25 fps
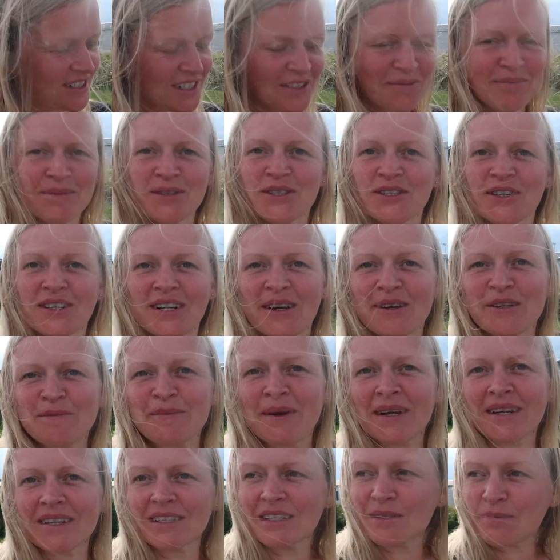Stephen was sewing out his
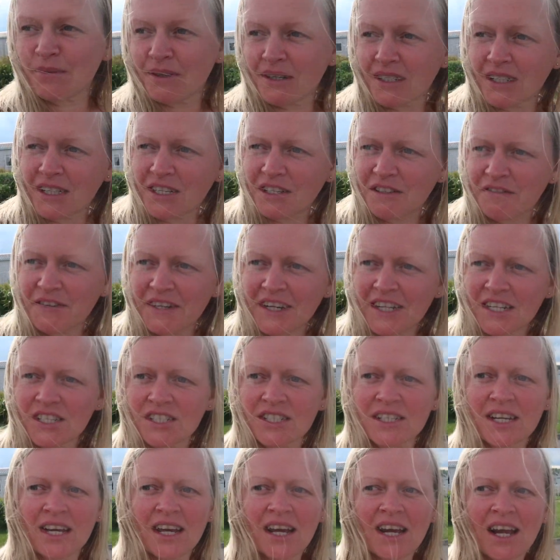pants, but he's
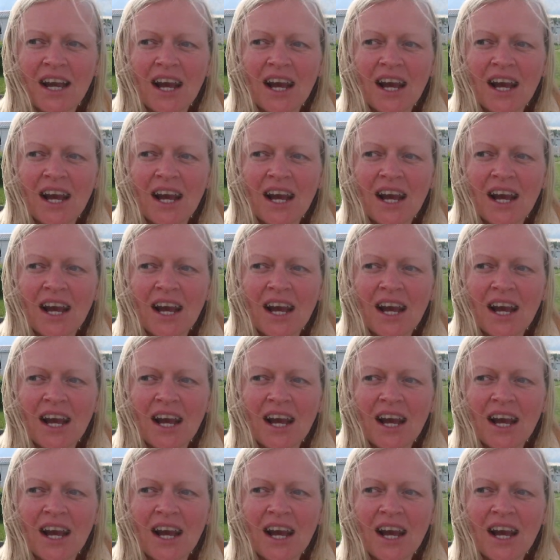finished.